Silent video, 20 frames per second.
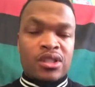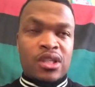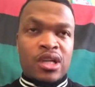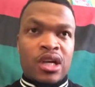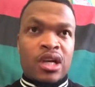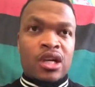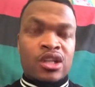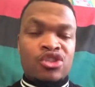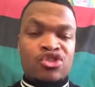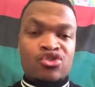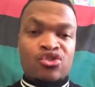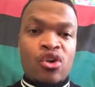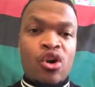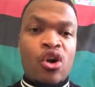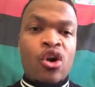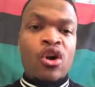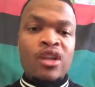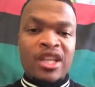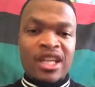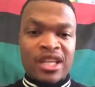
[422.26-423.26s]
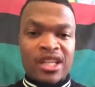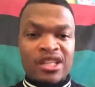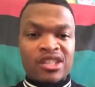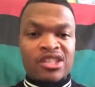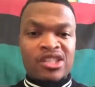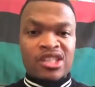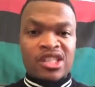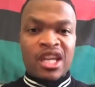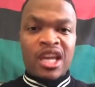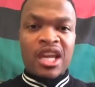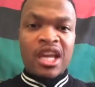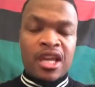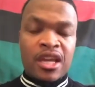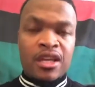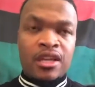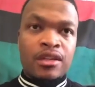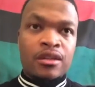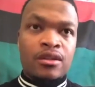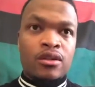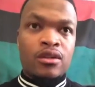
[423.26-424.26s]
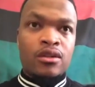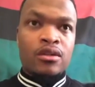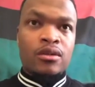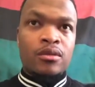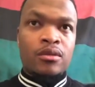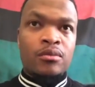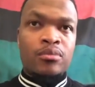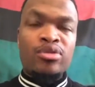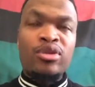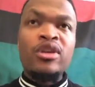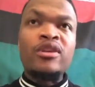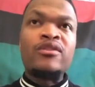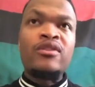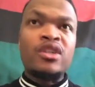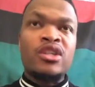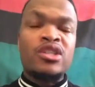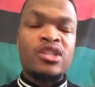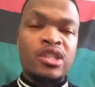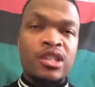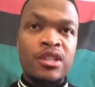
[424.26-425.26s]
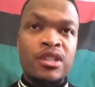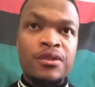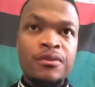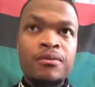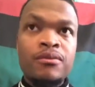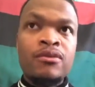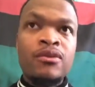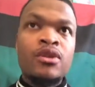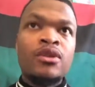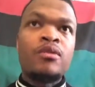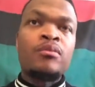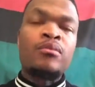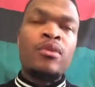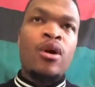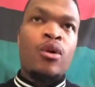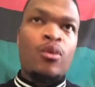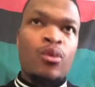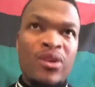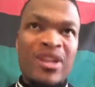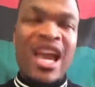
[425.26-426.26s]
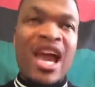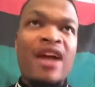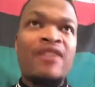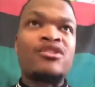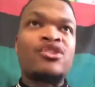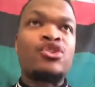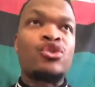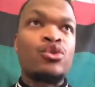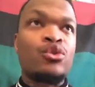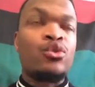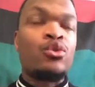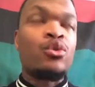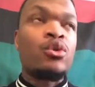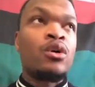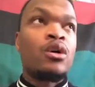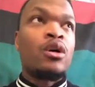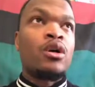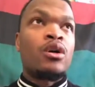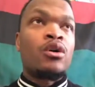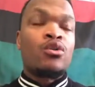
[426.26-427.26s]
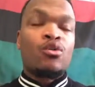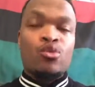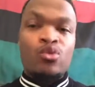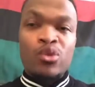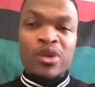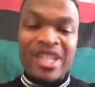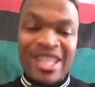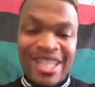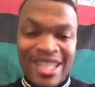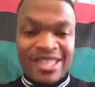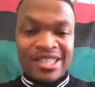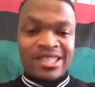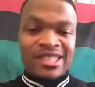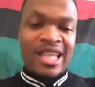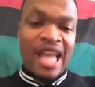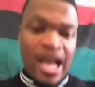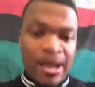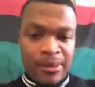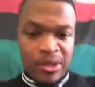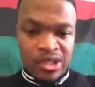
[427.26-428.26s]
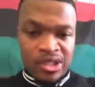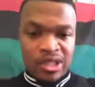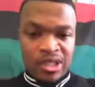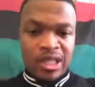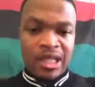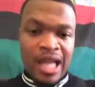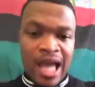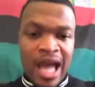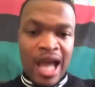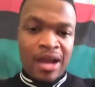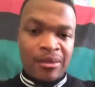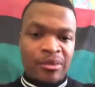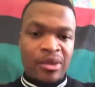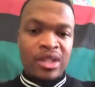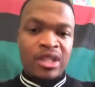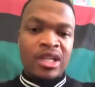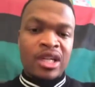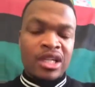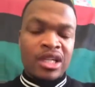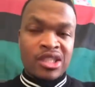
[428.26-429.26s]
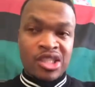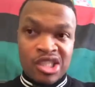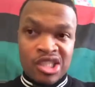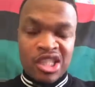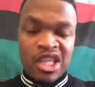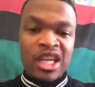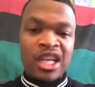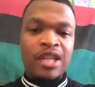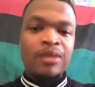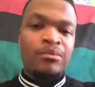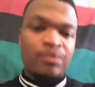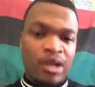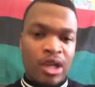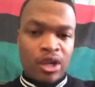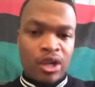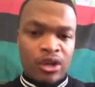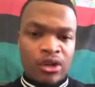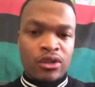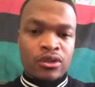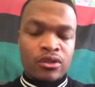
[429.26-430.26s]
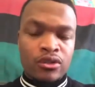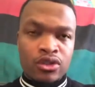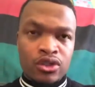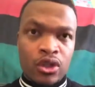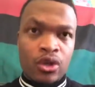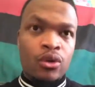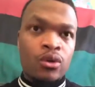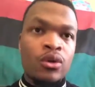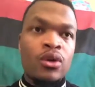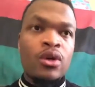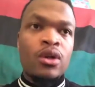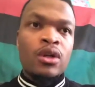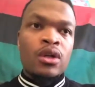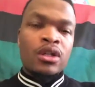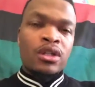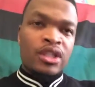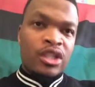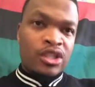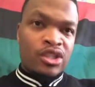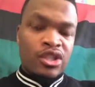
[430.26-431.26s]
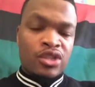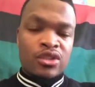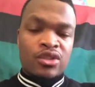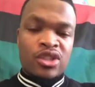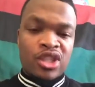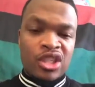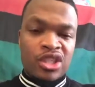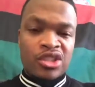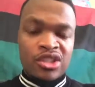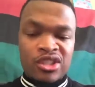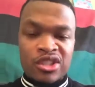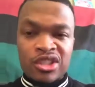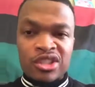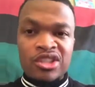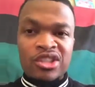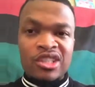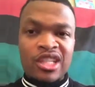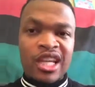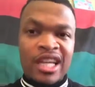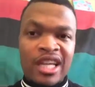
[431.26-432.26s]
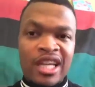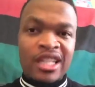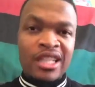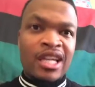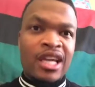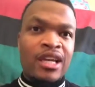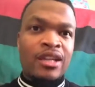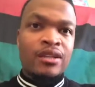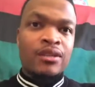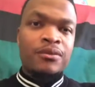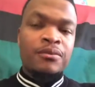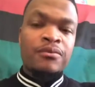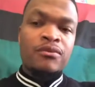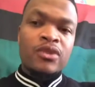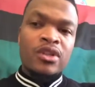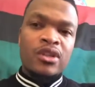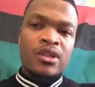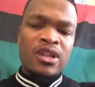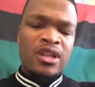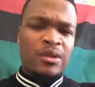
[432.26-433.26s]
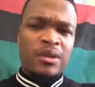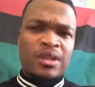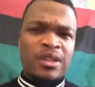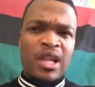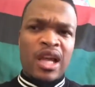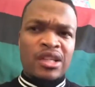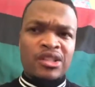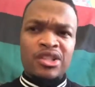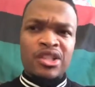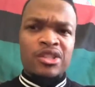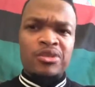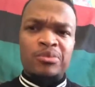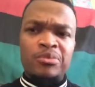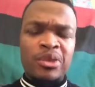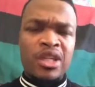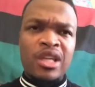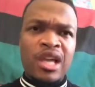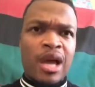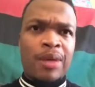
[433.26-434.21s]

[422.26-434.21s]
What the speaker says: drawn in the sand previously, but we have to reestablish the line because it's getting blurred. So this is a stand that it not just me. I